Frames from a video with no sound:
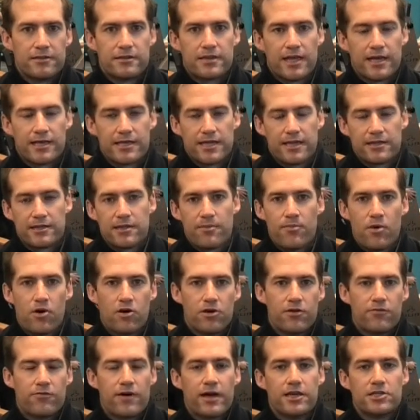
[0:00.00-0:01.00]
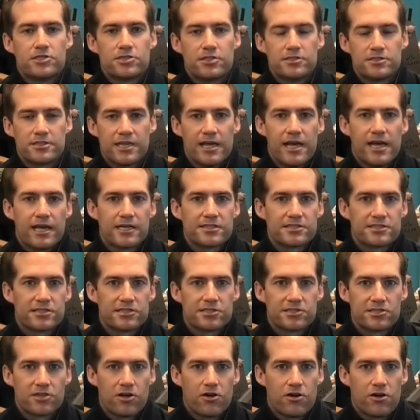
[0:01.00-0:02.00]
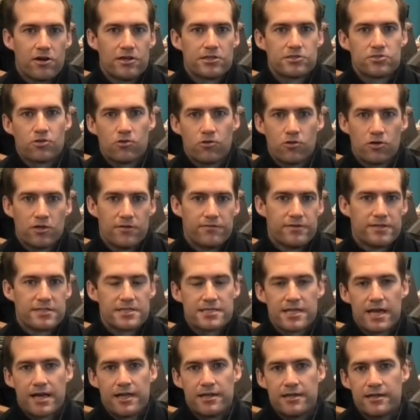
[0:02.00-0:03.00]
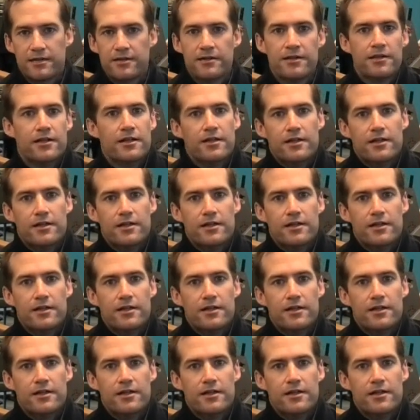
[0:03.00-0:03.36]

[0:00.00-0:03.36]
they get the motivation to exercise, all of a sudden